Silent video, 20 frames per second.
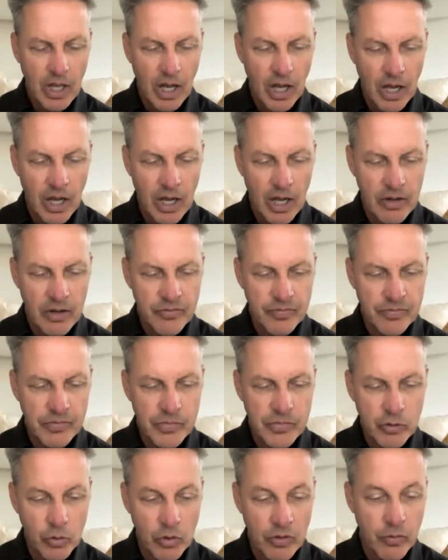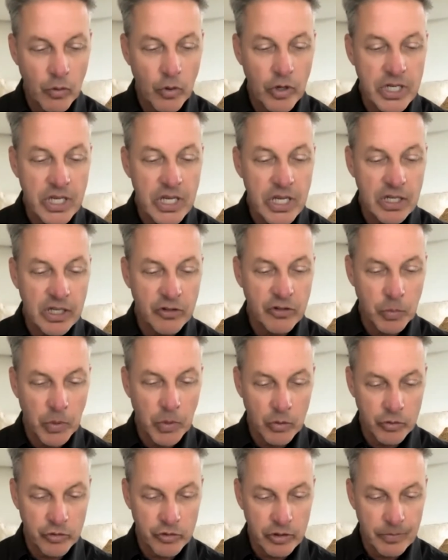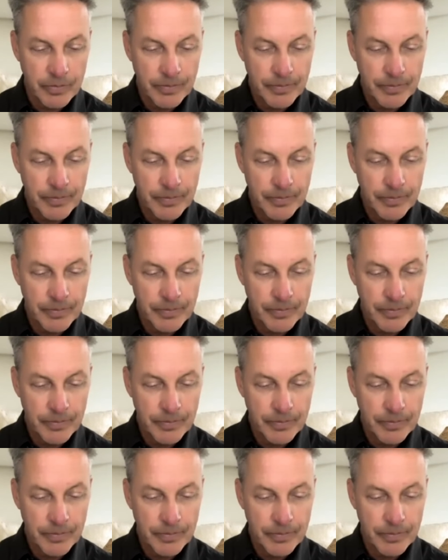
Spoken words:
to avoid heat exposure.